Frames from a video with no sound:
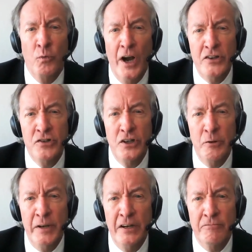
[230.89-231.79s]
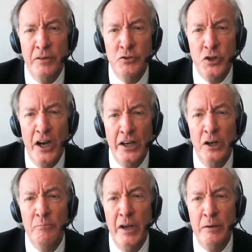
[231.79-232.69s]
rising demand from
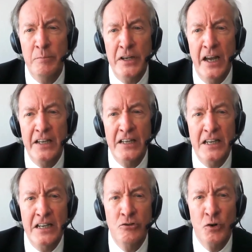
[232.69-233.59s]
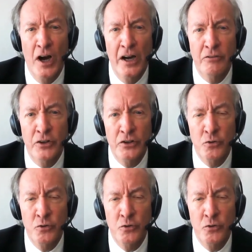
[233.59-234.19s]
China may be a key driver in